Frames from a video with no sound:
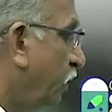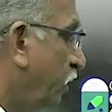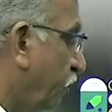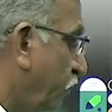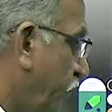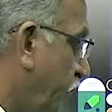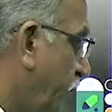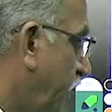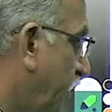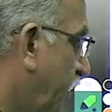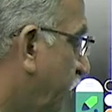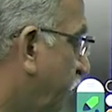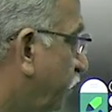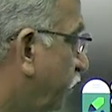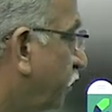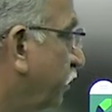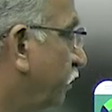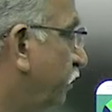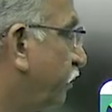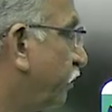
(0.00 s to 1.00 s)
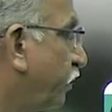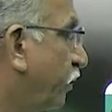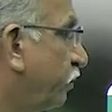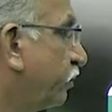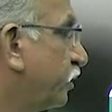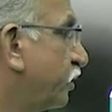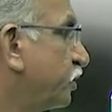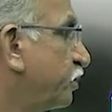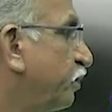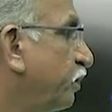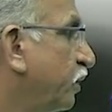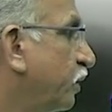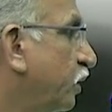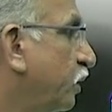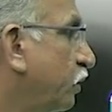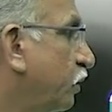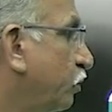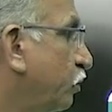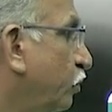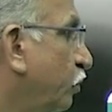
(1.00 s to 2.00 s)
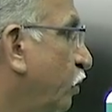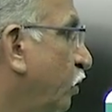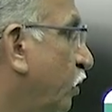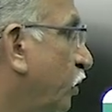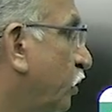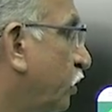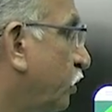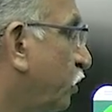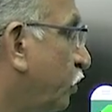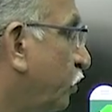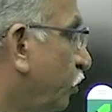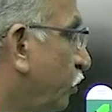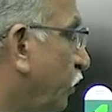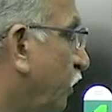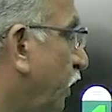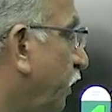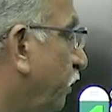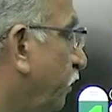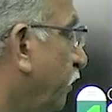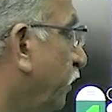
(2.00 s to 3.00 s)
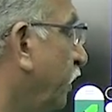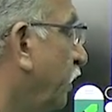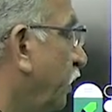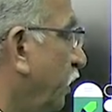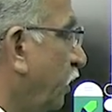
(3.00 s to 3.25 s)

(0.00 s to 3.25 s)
Where from this figure 202 came?